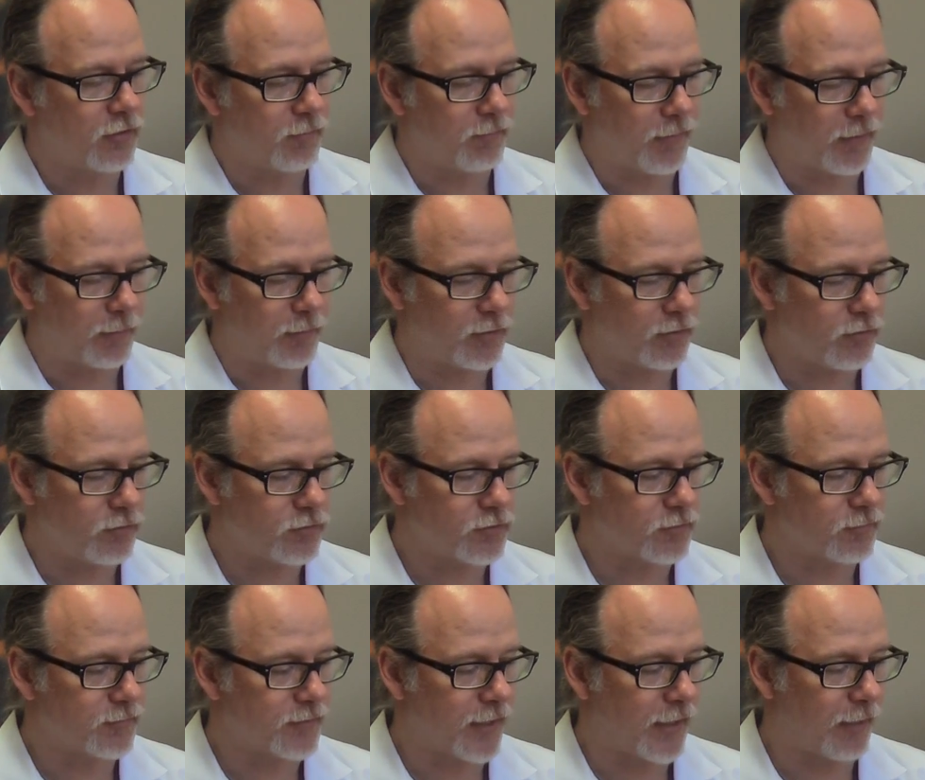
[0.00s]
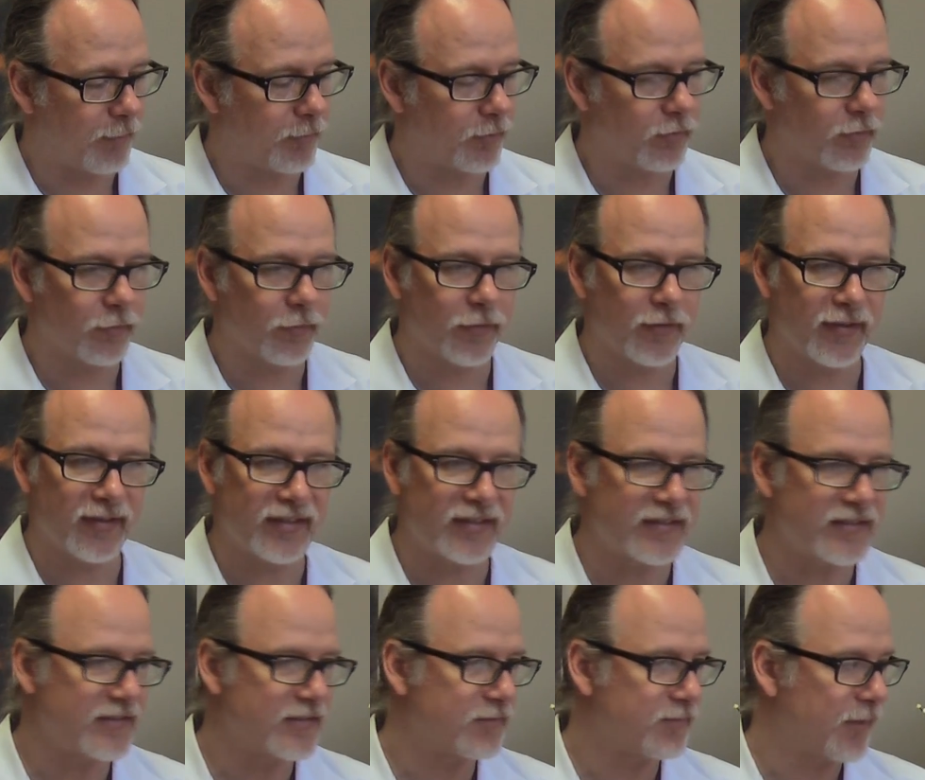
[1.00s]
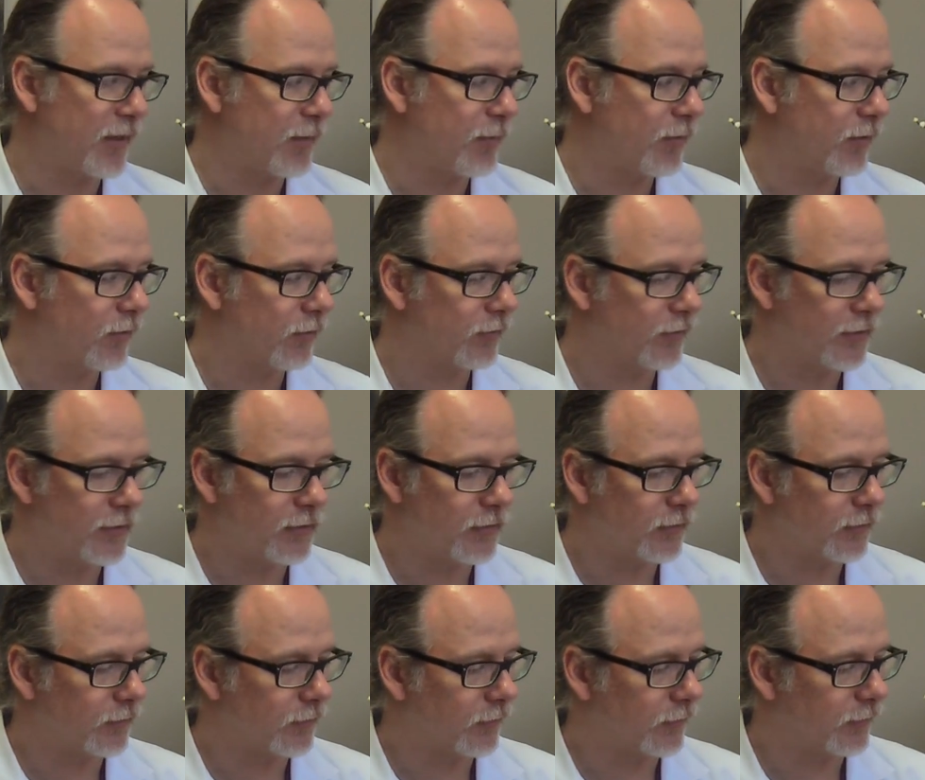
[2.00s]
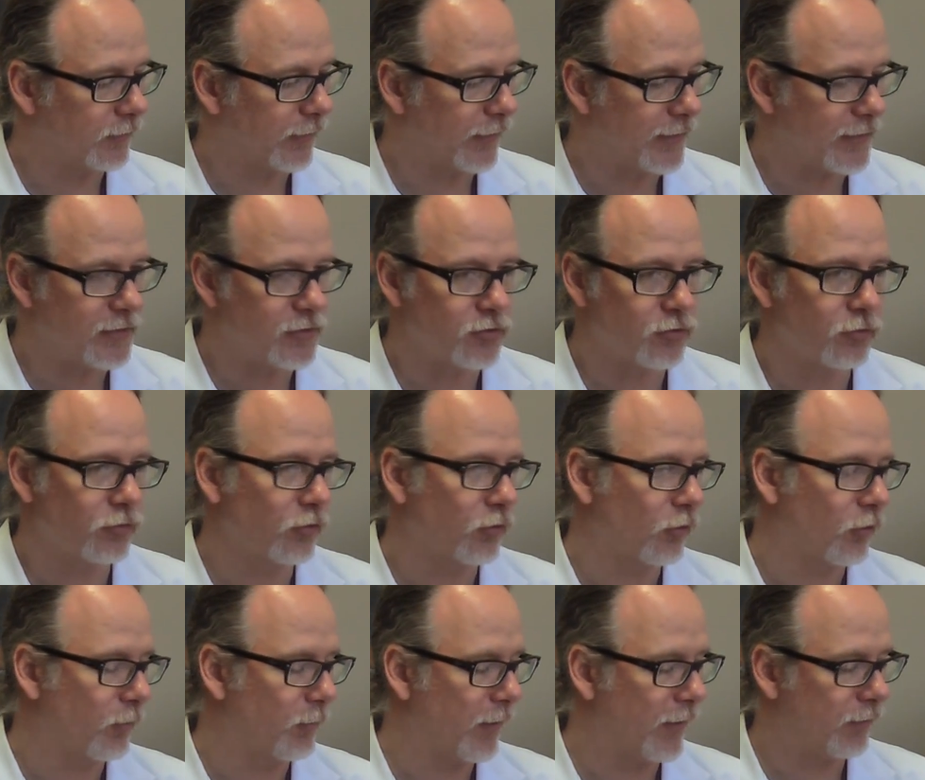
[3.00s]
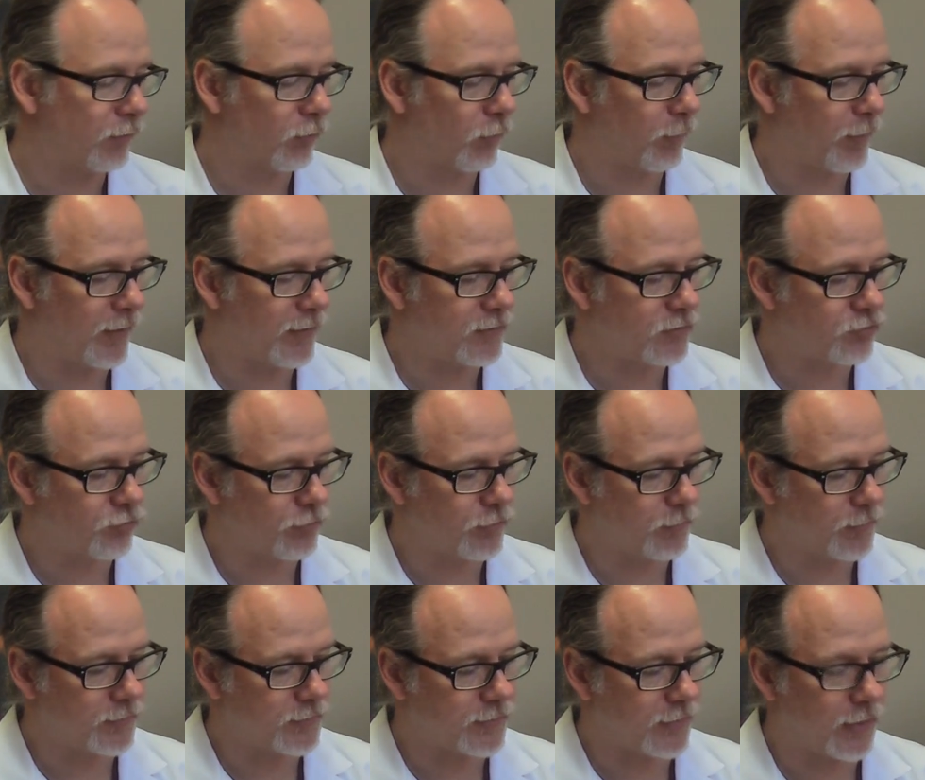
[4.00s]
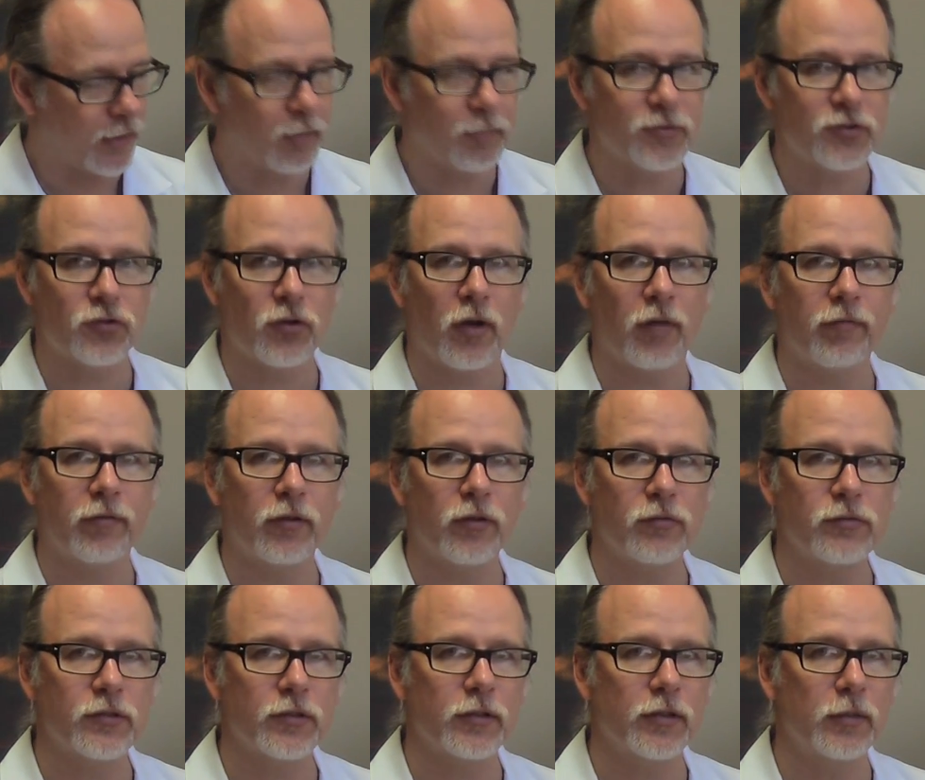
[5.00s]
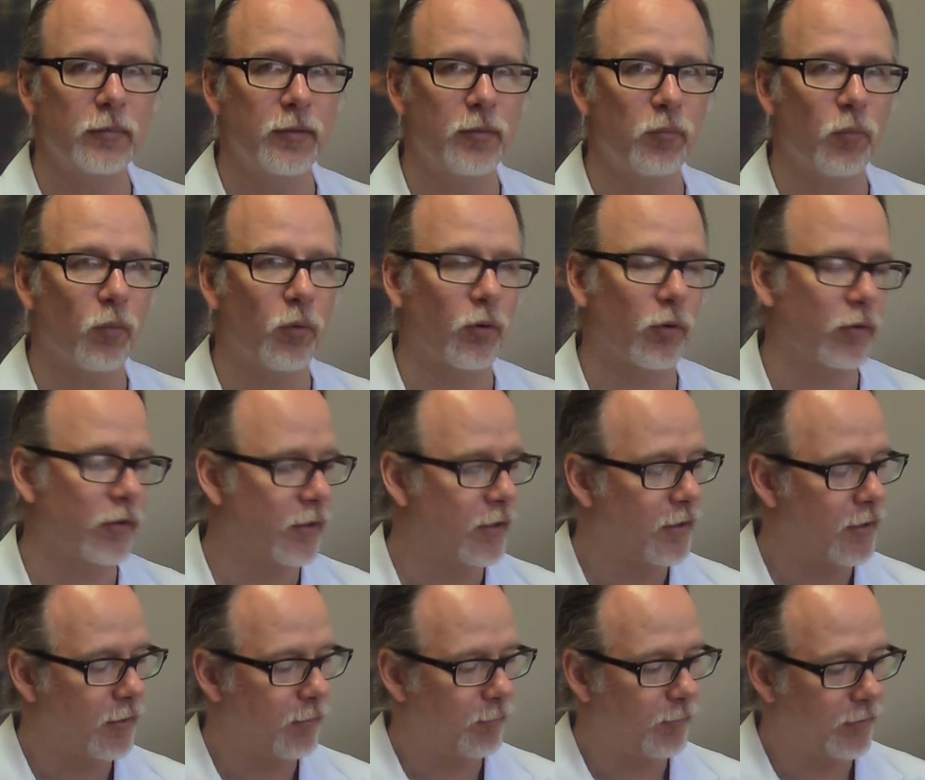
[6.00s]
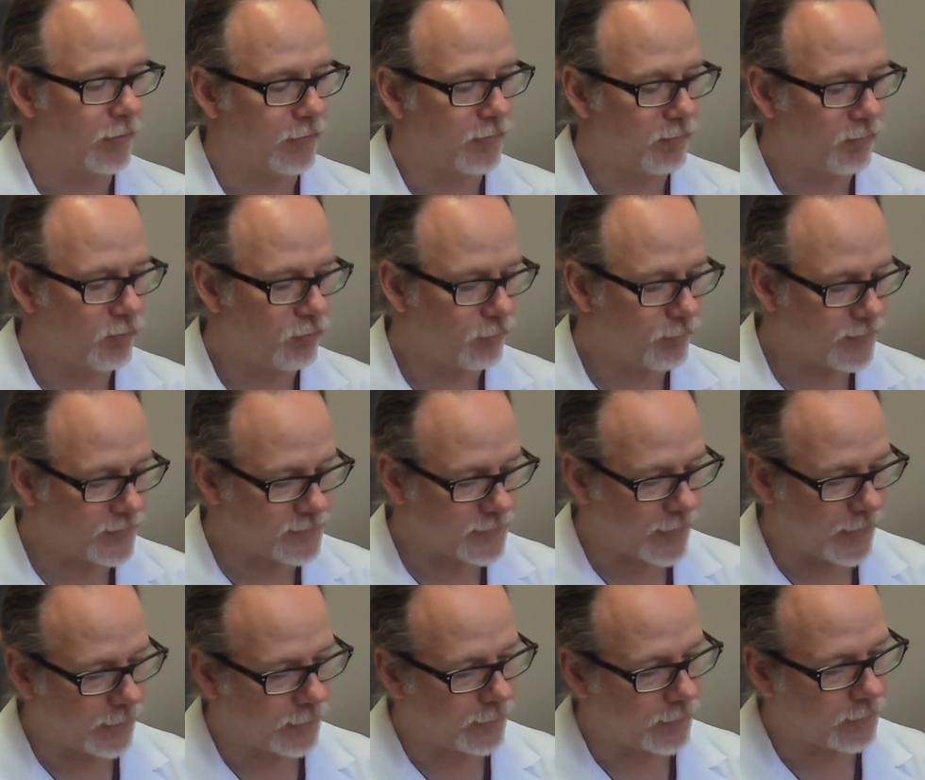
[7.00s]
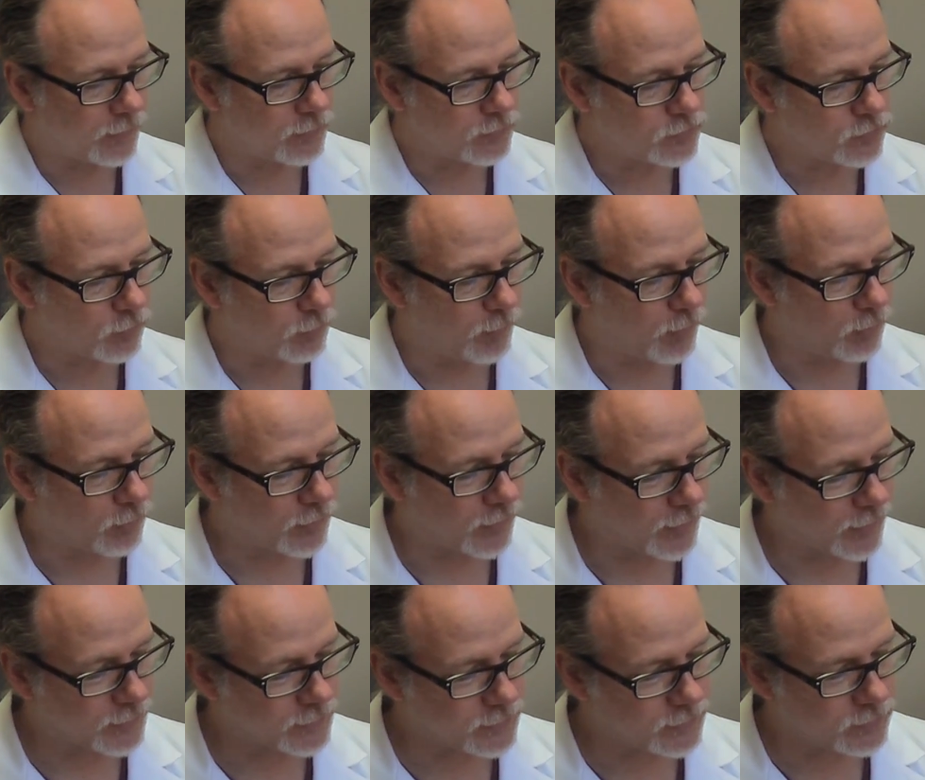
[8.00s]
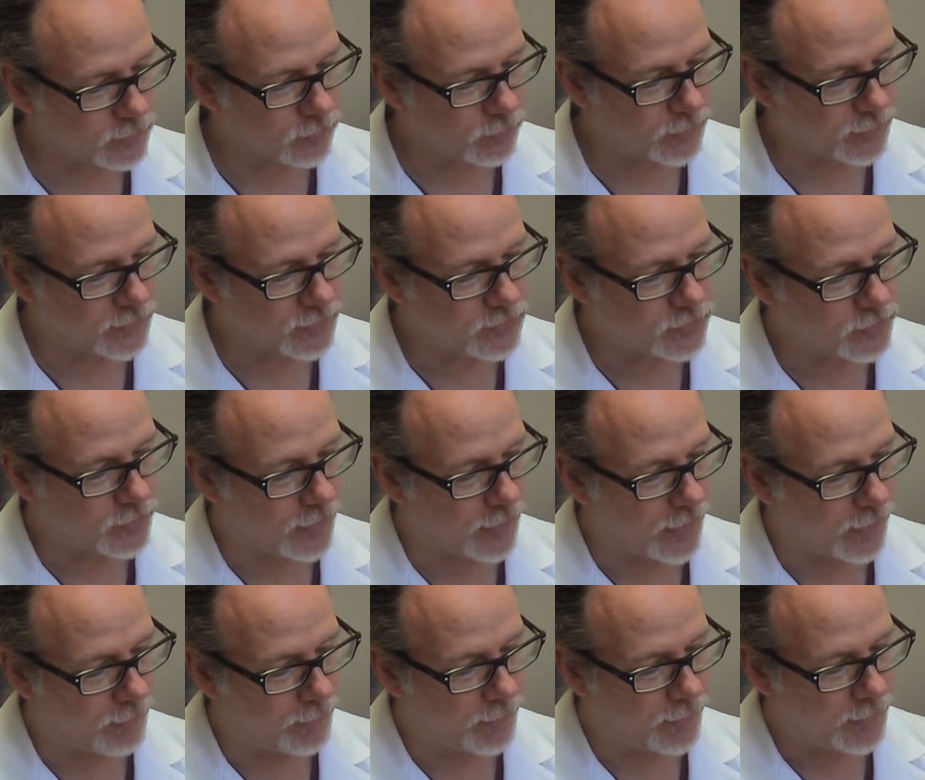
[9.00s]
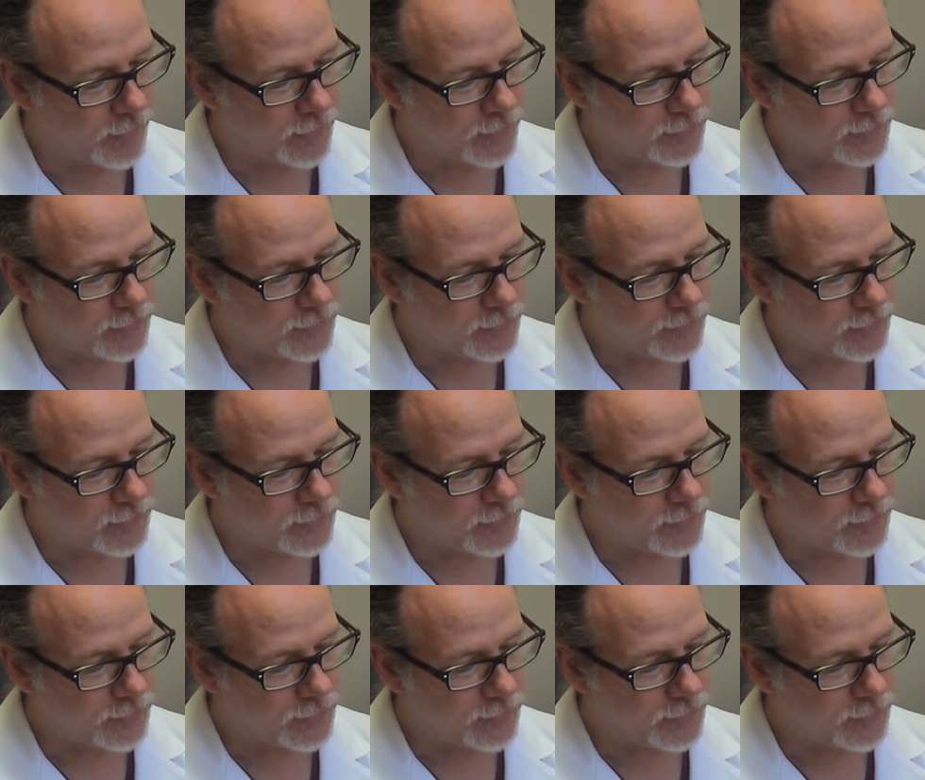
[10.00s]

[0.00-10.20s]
maybe use some topical things, maybe they'll need a laser or a micropen treatment to help soften those a little bit more, but the movement's not there, so Botox is doing its job.